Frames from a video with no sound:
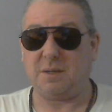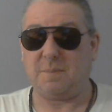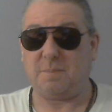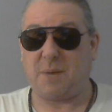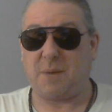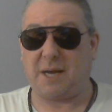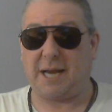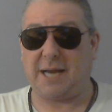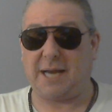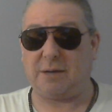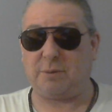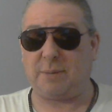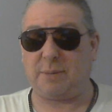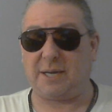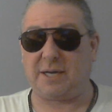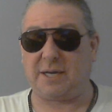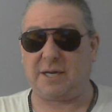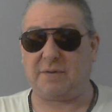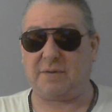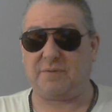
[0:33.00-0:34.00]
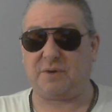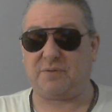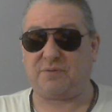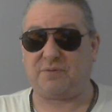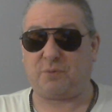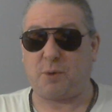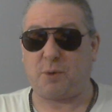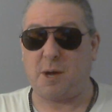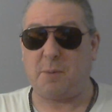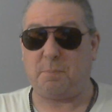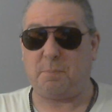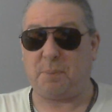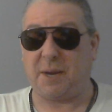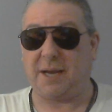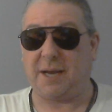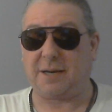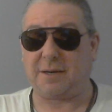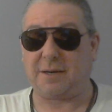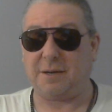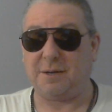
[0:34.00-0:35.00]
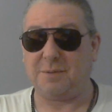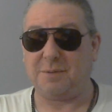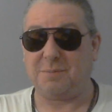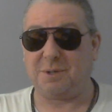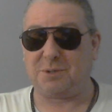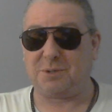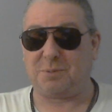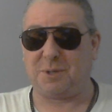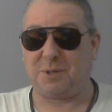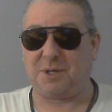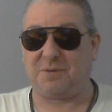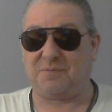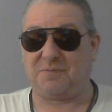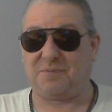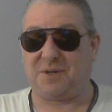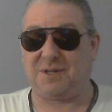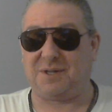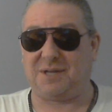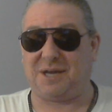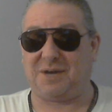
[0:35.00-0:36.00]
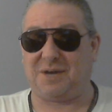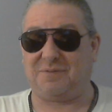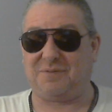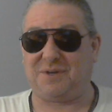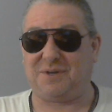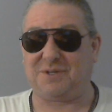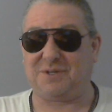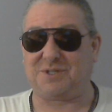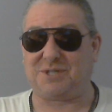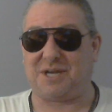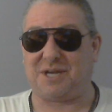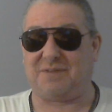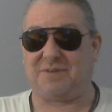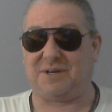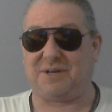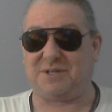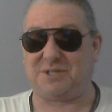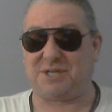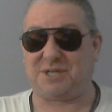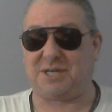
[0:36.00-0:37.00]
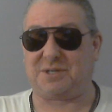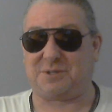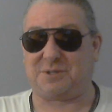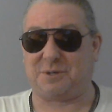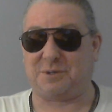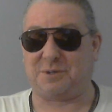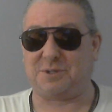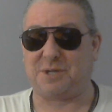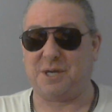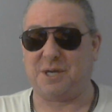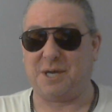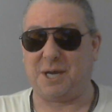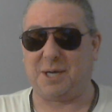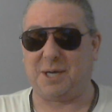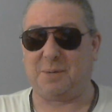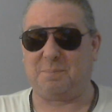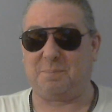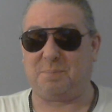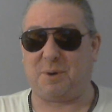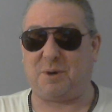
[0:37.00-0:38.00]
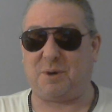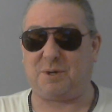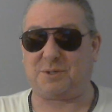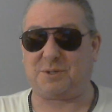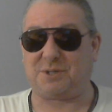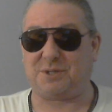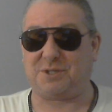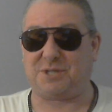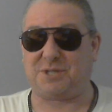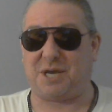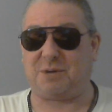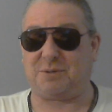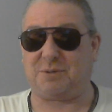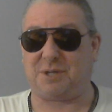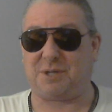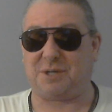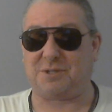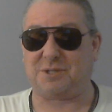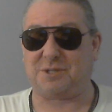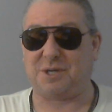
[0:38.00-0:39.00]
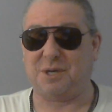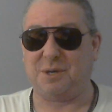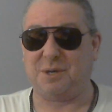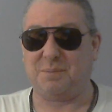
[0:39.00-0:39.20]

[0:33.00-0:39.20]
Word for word: Now, not only am I going to give you the free pick between the Philadelphia seventy-sixers and the Boston Celtics,